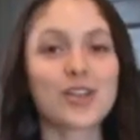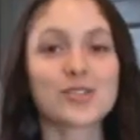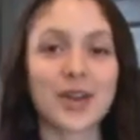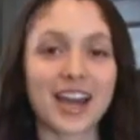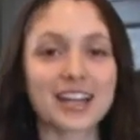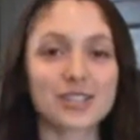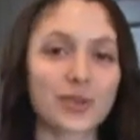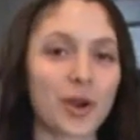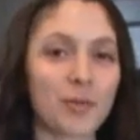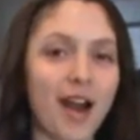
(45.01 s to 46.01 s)
So I got a
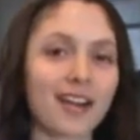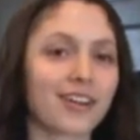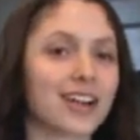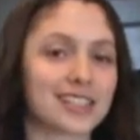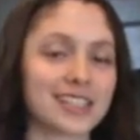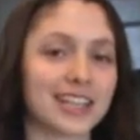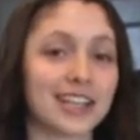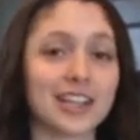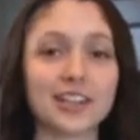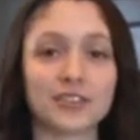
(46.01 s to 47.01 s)
store-bought crust
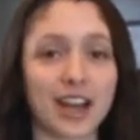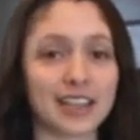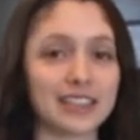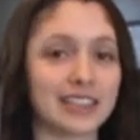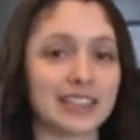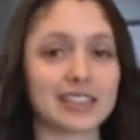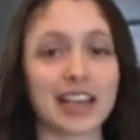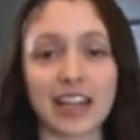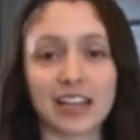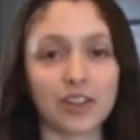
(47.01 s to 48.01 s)
here. You can find these
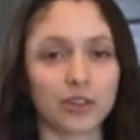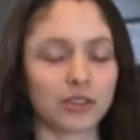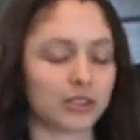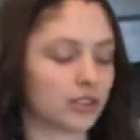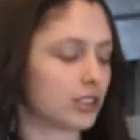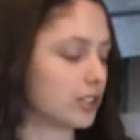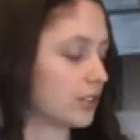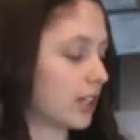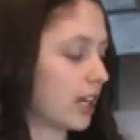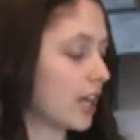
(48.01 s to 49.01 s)
at any old grocery
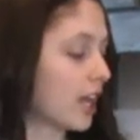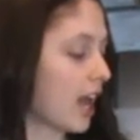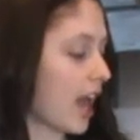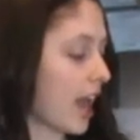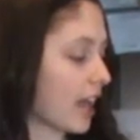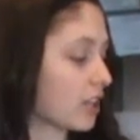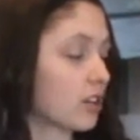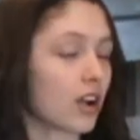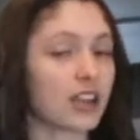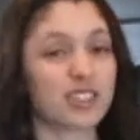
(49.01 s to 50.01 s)
store. And you
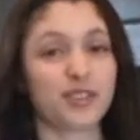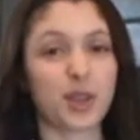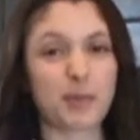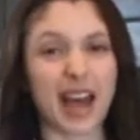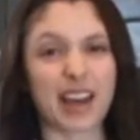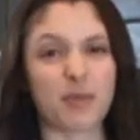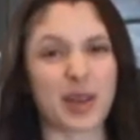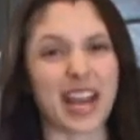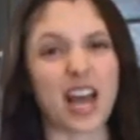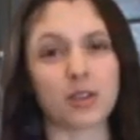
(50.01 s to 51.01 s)
don't have to feel bad
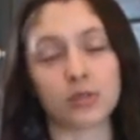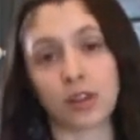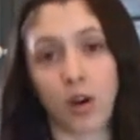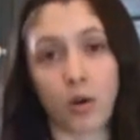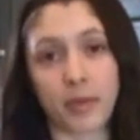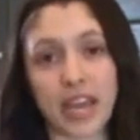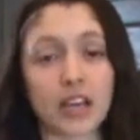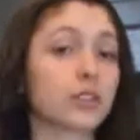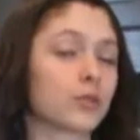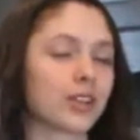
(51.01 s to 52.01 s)
about not using homemade
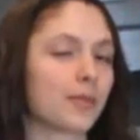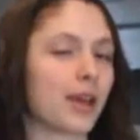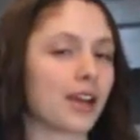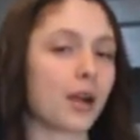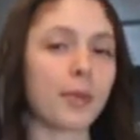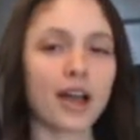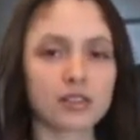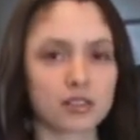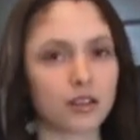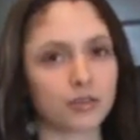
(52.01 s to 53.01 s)
because we're going to make our
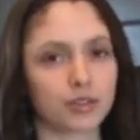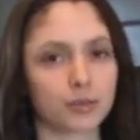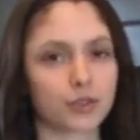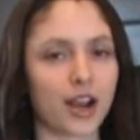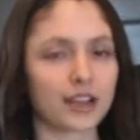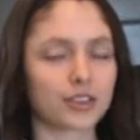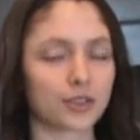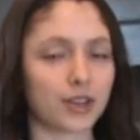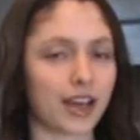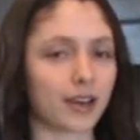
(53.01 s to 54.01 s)
pesto from scratch,
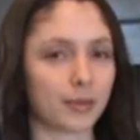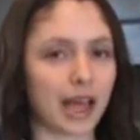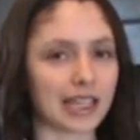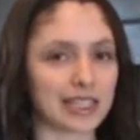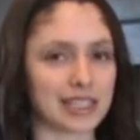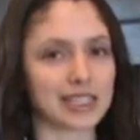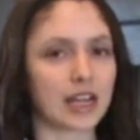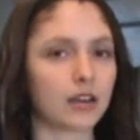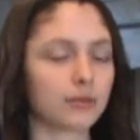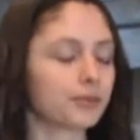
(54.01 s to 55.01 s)
so it kind of balances
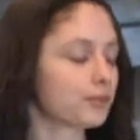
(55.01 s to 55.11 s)
out.